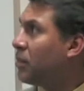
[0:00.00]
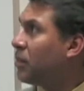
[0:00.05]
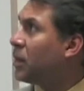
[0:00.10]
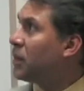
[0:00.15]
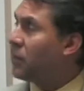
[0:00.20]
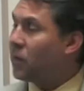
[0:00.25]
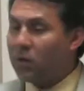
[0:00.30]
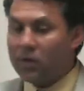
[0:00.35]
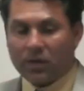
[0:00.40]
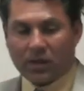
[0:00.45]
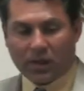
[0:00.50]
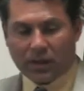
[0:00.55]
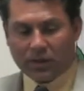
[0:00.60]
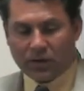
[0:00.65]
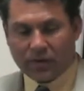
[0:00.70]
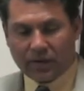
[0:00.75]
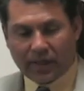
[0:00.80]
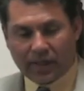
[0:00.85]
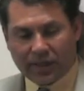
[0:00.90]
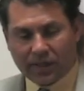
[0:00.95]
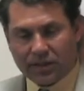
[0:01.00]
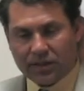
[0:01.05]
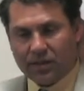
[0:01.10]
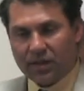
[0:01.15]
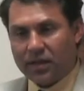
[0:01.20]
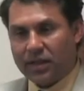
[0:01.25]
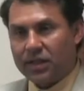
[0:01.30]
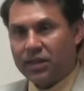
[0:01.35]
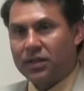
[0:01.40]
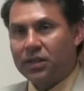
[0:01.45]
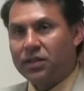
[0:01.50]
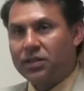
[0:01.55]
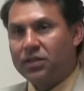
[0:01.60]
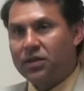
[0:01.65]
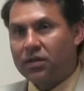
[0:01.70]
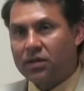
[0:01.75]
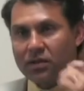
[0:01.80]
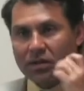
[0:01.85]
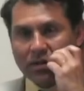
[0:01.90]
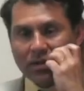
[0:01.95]
before I do that, I just thought I'd touch
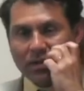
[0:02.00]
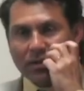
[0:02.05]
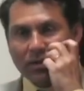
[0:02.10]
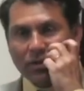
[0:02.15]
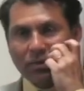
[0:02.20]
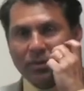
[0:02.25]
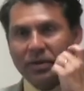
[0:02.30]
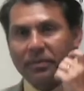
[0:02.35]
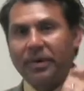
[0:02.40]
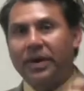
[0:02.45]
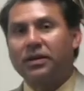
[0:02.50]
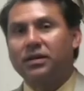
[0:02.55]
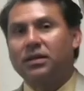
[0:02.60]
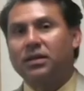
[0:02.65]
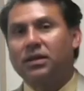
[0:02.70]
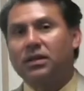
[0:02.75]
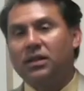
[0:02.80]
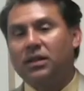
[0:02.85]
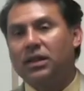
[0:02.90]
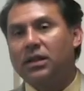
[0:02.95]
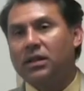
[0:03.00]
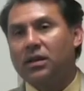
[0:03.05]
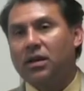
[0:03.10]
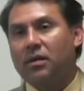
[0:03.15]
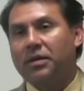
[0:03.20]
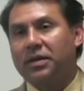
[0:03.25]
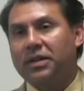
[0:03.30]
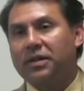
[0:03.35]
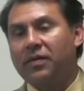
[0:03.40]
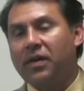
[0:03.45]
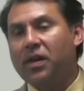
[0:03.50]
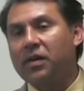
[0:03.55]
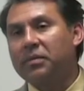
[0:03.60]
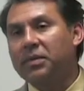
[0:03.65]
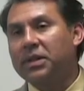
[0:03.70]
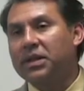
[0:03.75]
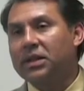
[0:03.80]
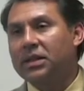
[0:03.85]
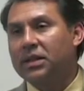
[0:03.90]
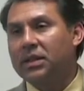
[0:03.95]
on a little bit about uh, economic
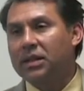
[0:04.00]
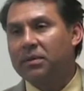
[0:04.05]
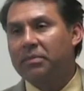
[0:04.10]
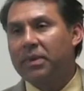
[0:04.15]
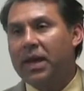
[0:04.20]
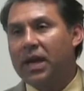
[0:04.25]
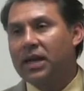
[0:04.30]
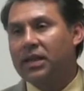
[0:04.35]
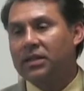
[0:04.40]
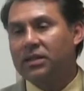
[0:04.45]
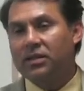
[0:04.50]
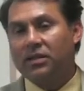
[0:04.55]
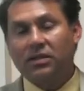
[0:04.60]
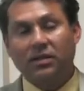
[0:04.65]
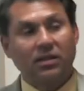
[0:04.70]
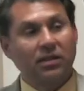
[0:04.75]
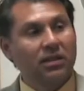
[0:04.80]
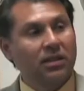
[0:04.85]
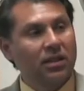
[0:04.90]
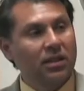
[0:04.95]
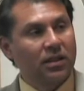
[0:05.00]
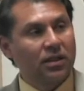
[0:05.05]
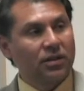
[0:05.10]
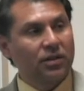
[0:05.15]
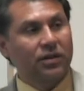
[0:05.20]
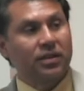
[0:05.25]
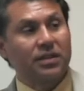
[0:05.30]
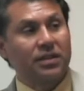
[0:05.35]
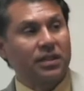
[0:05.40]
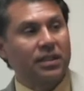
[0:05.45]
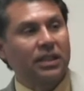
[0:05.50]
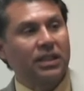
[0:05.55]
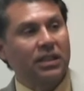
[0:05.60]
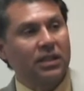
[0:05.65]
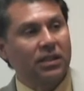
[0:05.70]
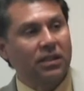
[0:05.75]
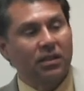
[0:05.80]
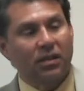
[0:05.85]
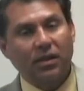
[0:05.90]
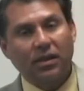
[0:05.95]
development and the impact uh, to the city.